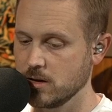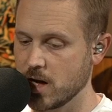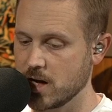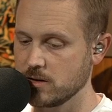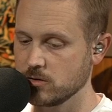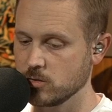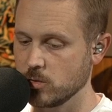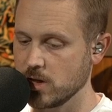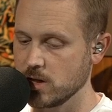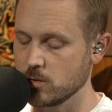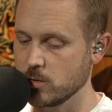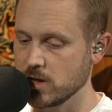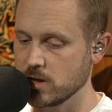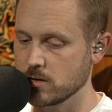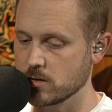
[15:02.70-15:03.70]
nice
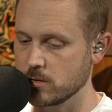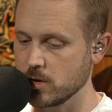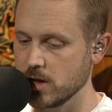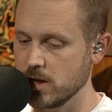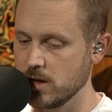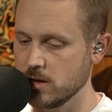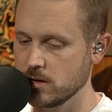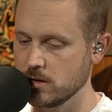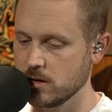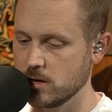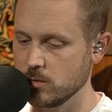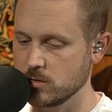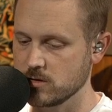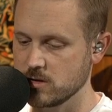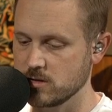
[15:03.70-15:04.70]
week, week three.
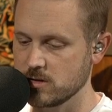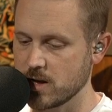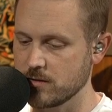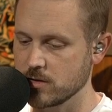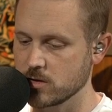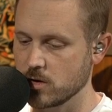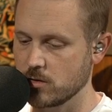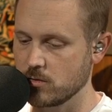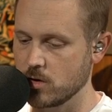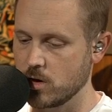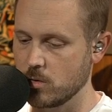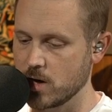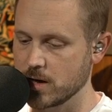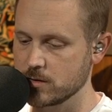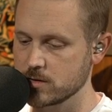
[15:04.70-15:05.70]
He was the seventh
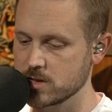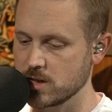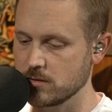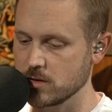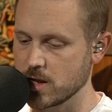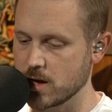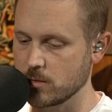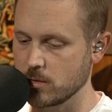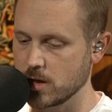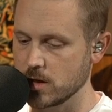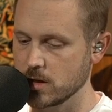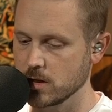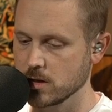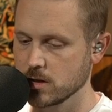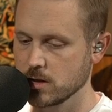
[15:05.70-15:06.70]
overall wide receiver that
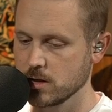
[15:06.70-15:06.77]
week.